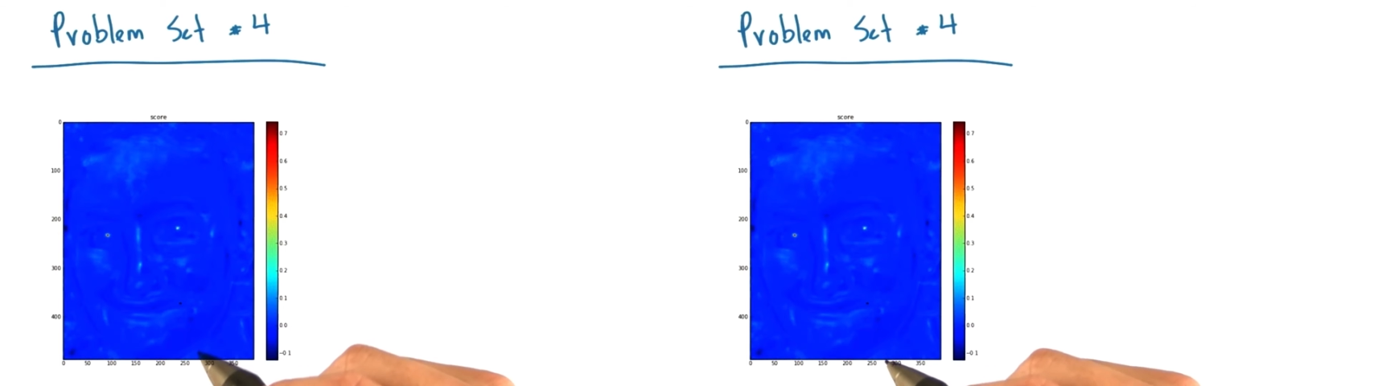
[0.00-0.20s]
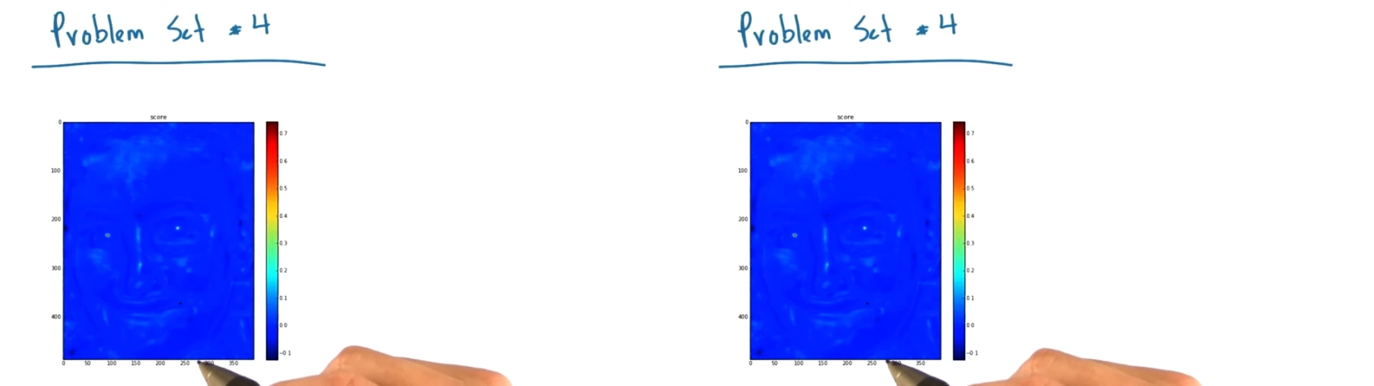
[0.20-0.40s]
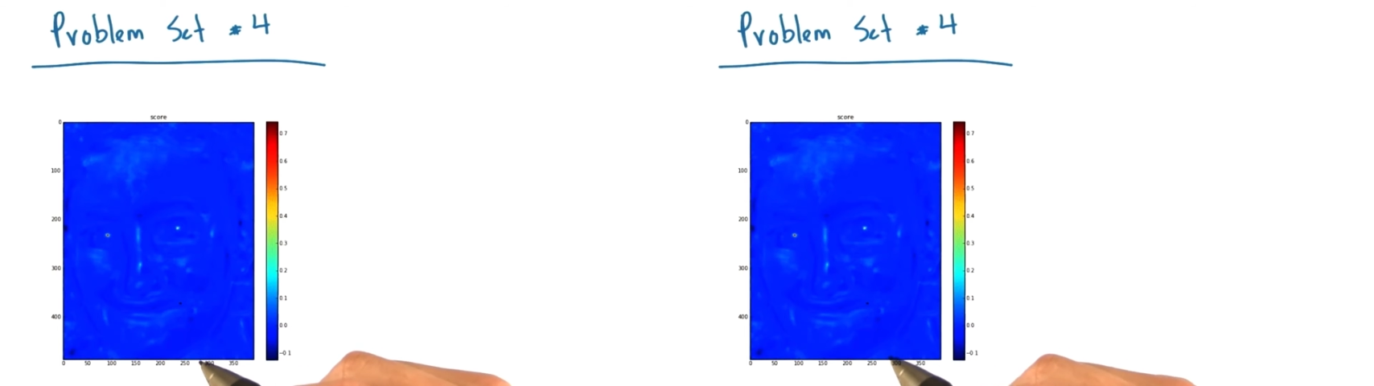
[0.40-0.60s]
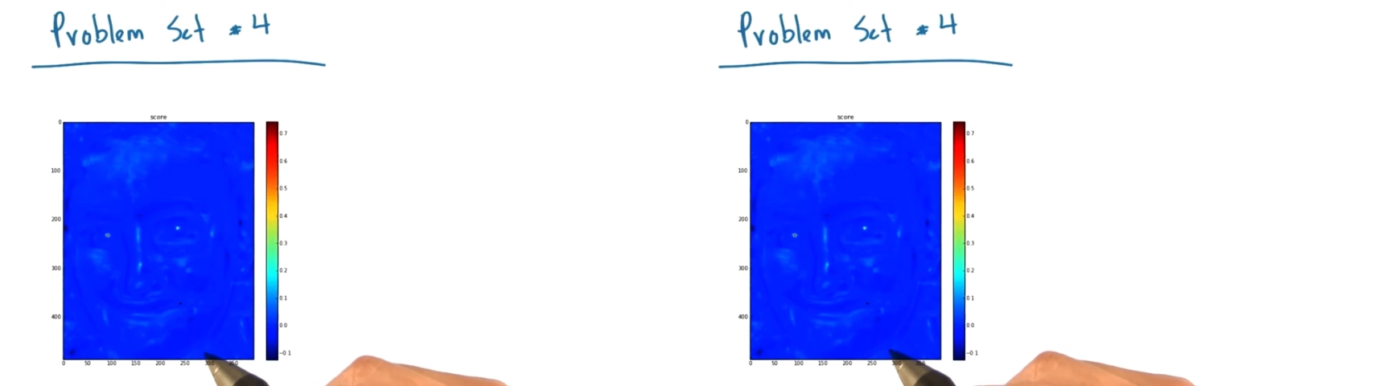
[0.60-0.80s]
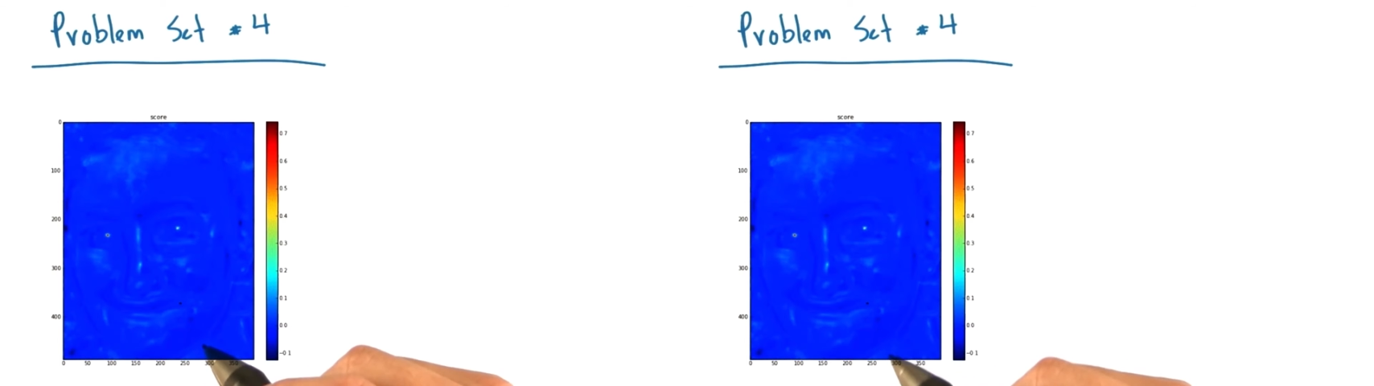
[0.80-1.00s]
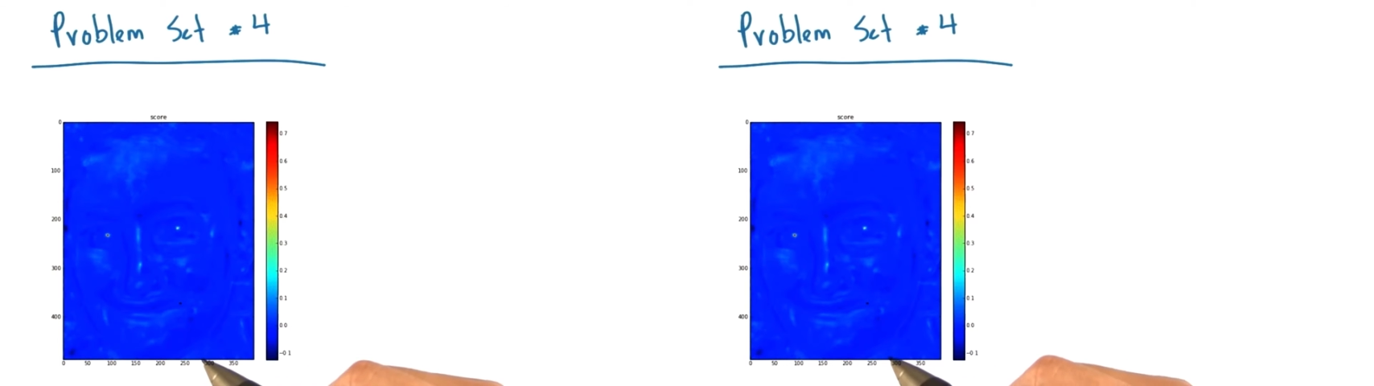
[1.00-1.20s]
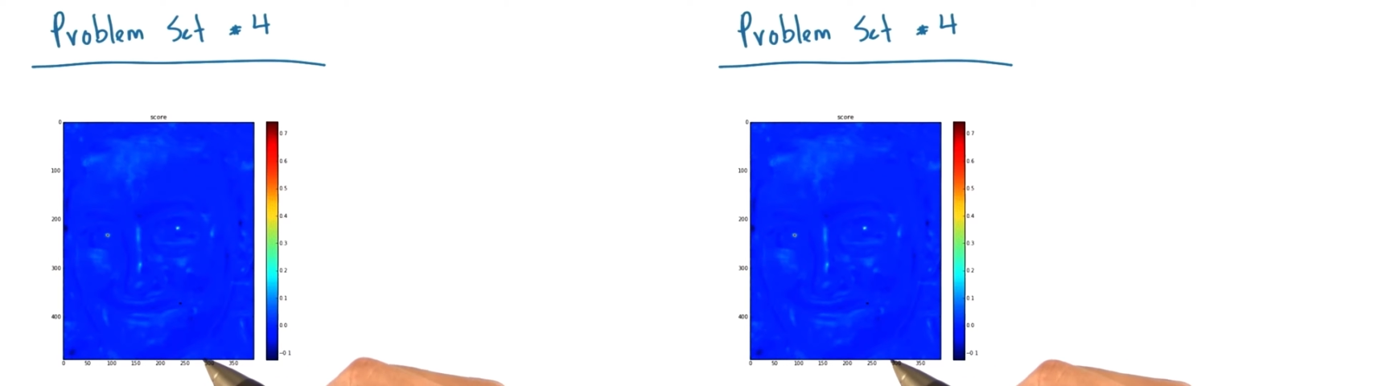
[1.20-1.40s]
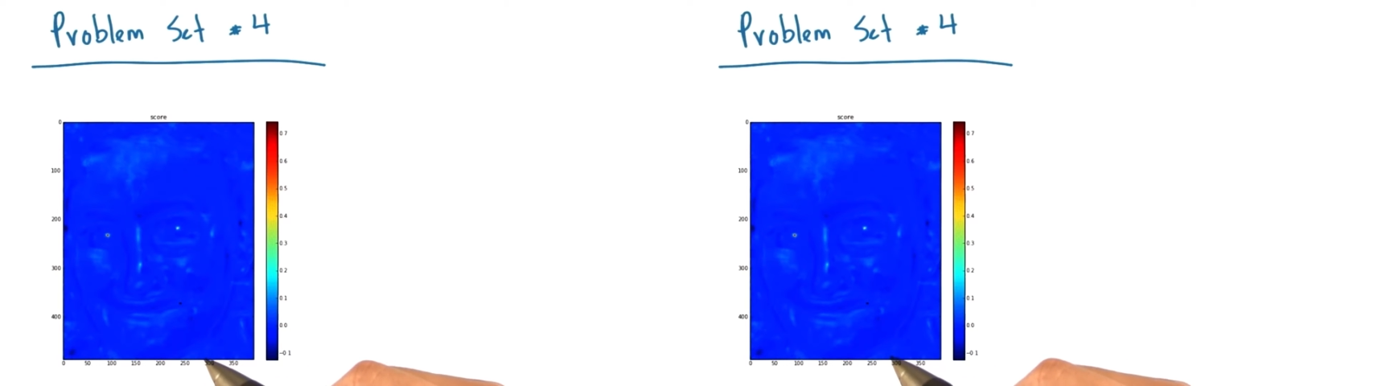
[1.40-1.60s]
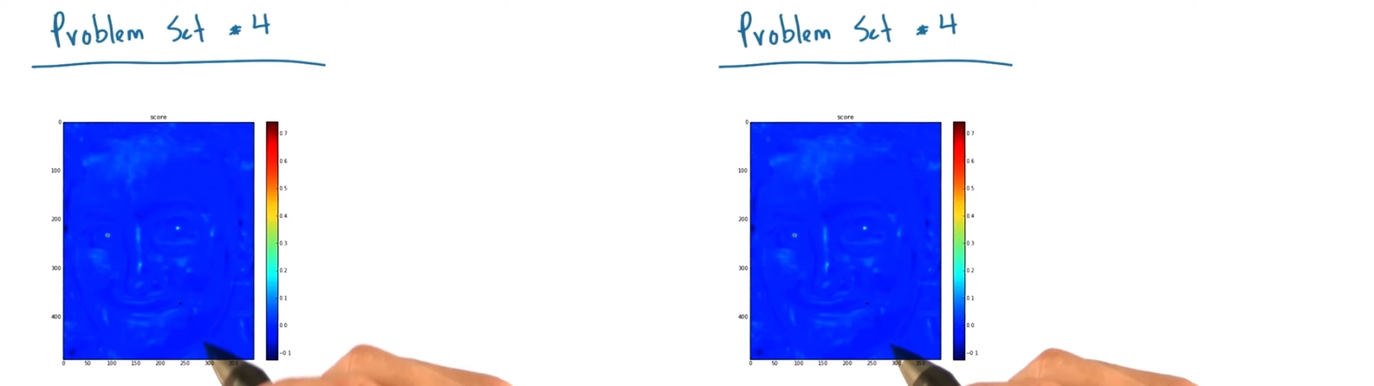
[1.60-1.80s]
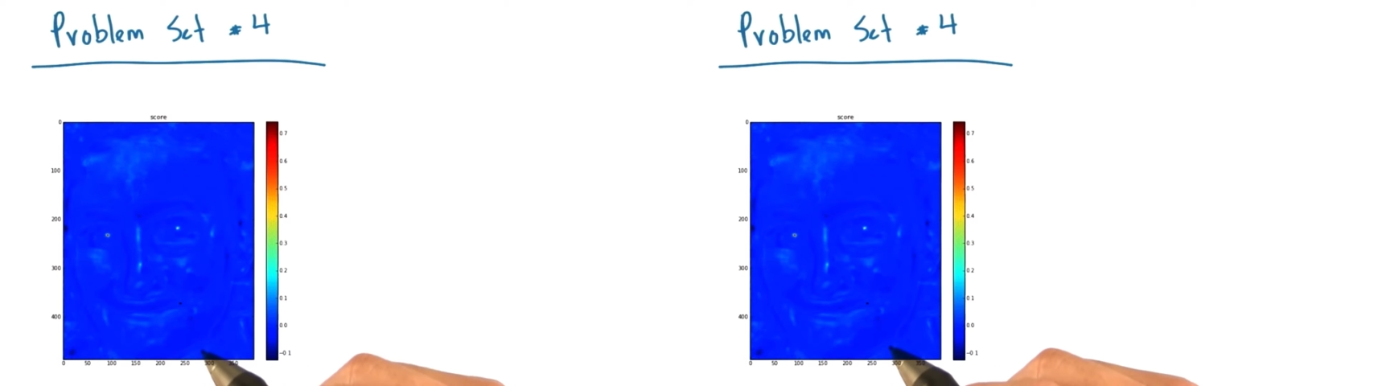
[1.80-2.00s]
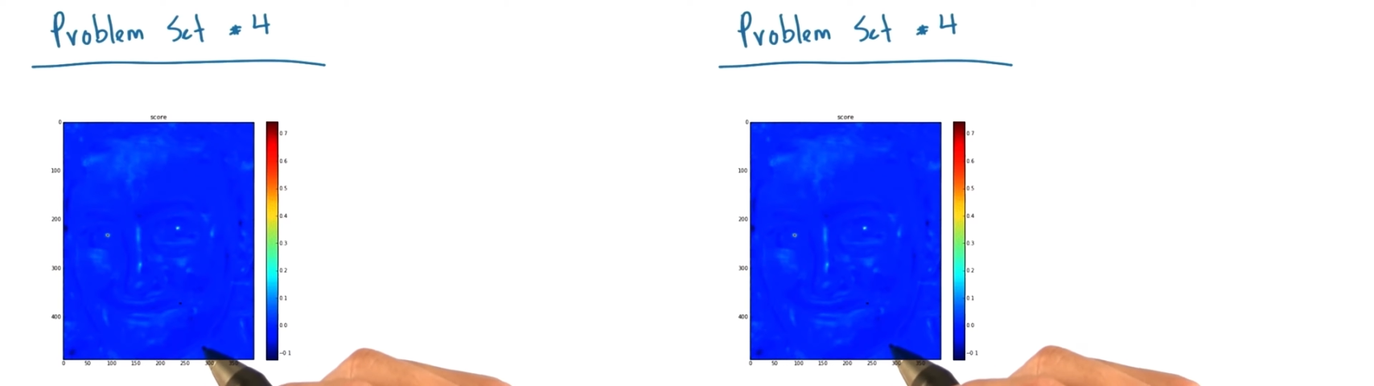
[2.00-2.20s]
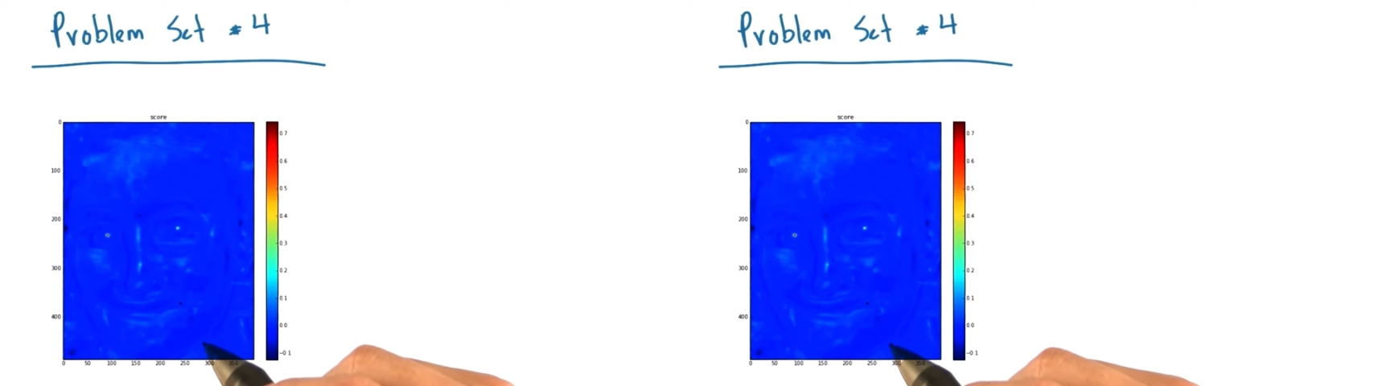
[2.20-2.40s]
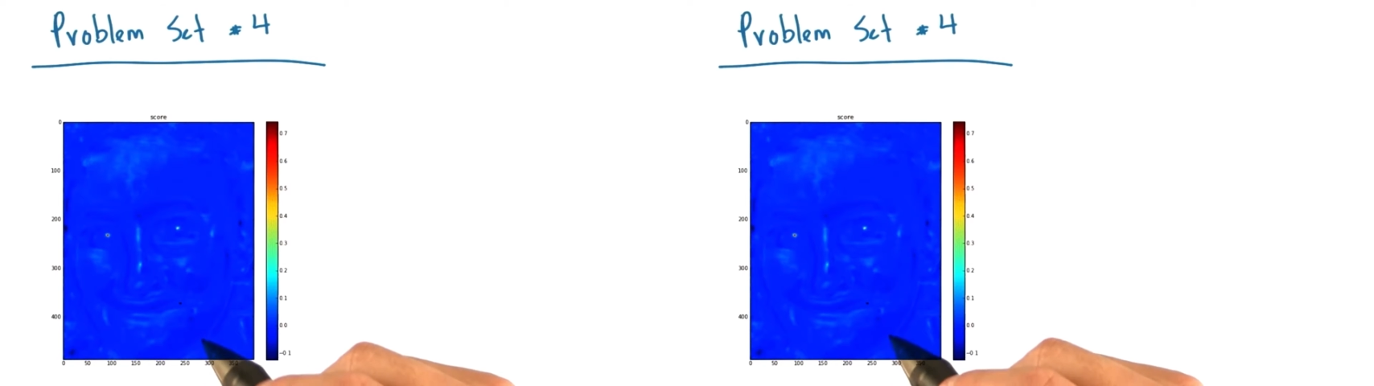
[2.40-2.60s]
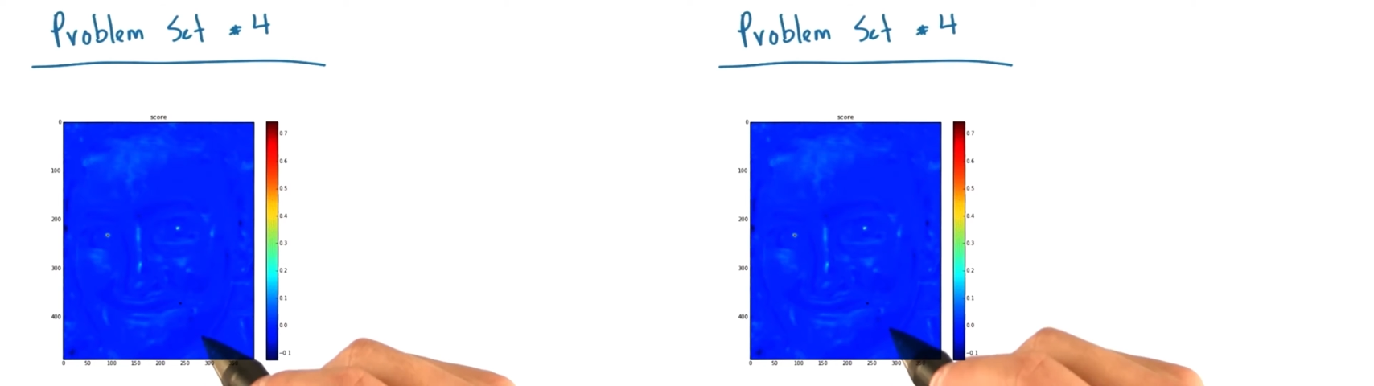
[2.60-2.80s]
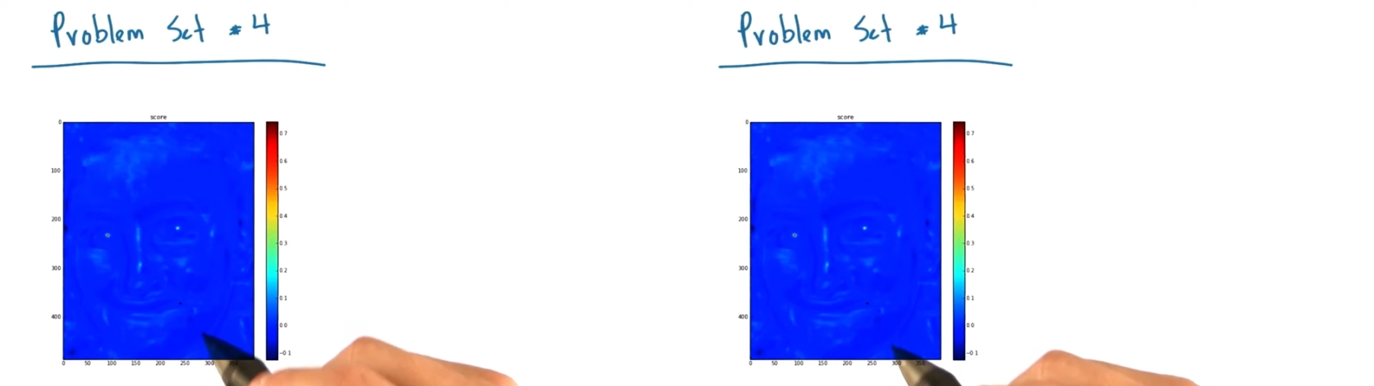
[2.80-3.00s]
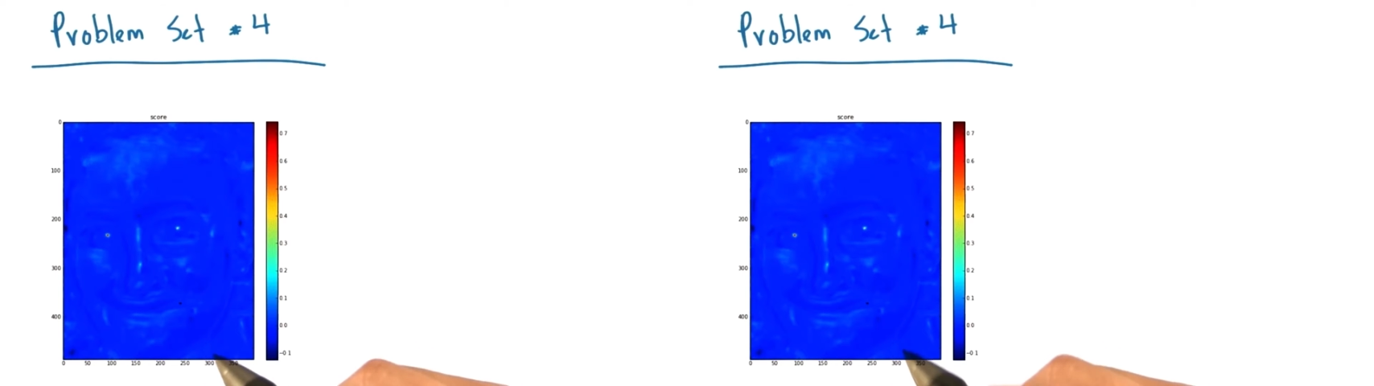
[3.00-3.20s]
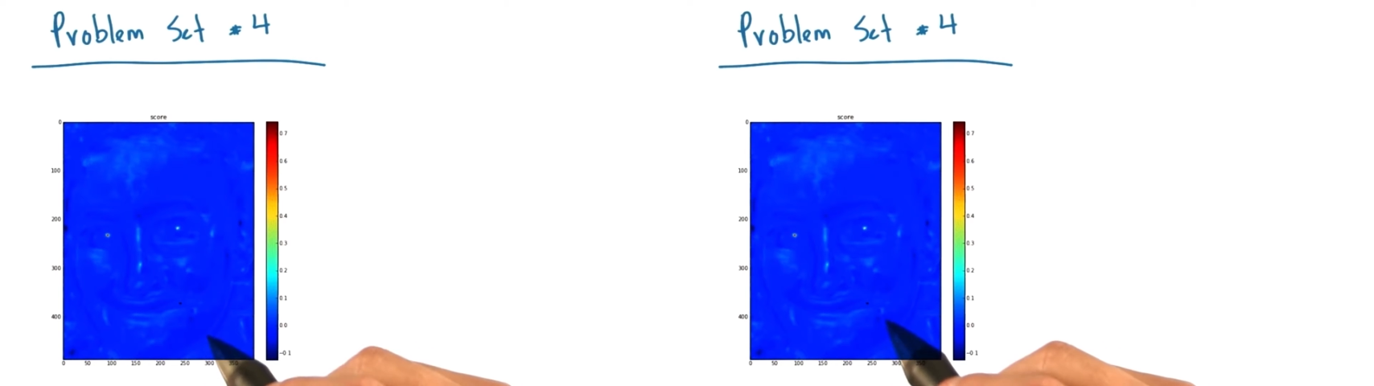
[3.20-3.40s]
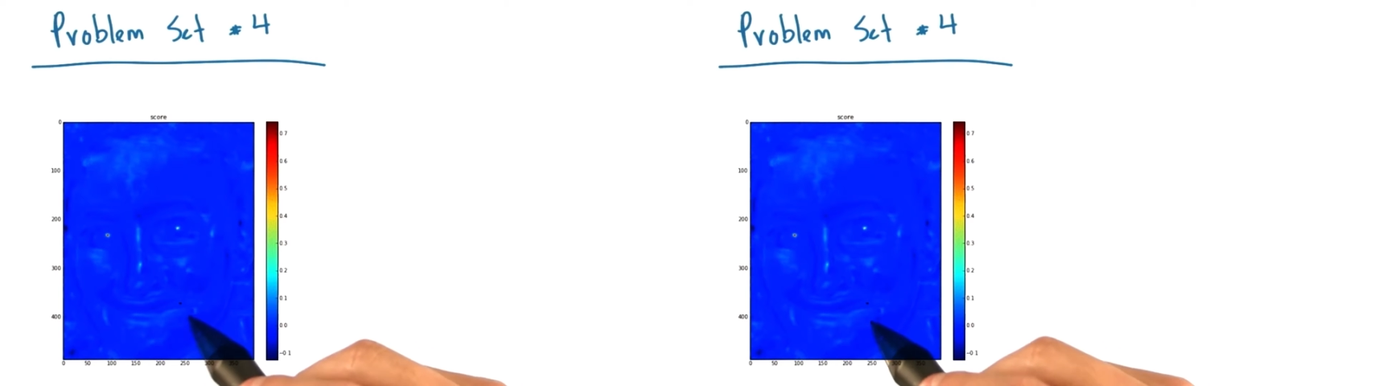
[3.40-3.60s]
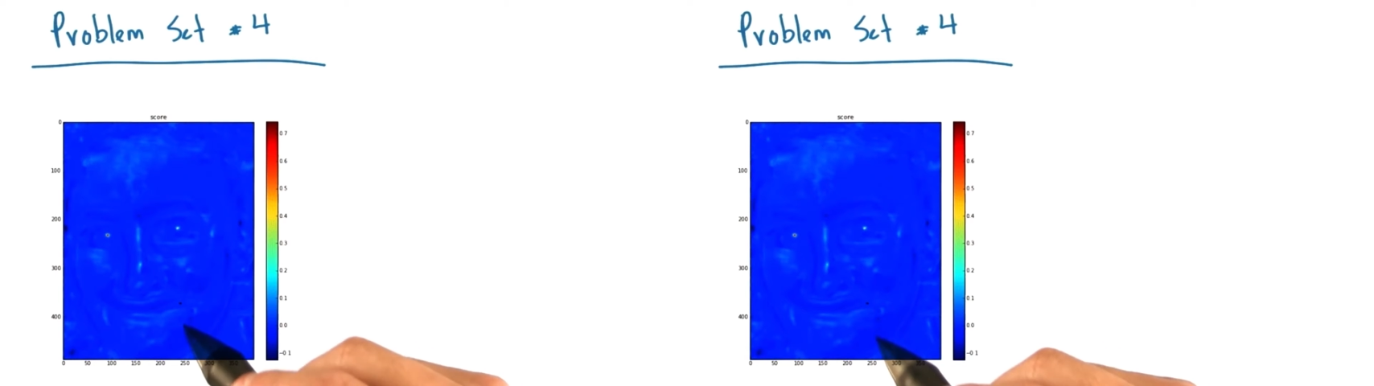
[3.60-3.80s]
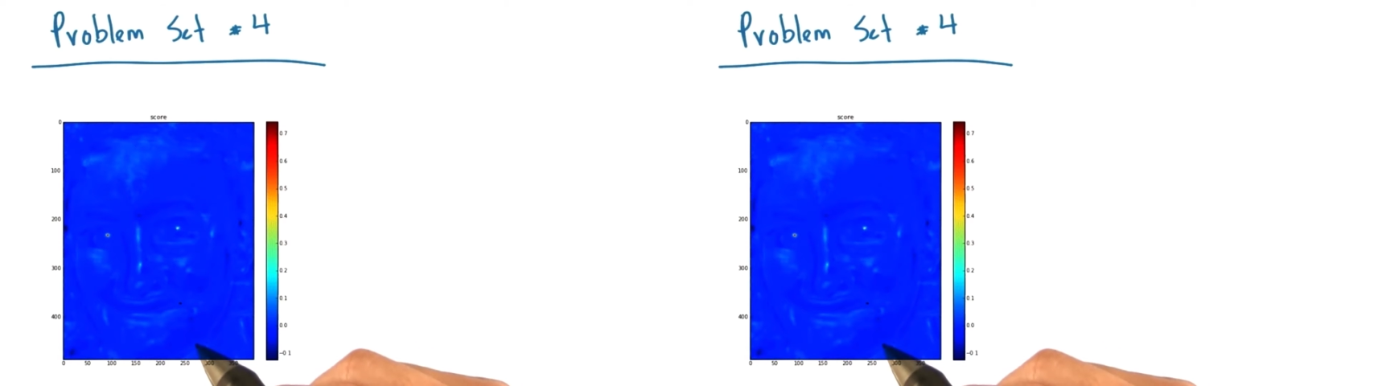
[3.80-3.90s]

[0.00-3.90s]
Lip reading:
No face is visible, so there are no lips to read.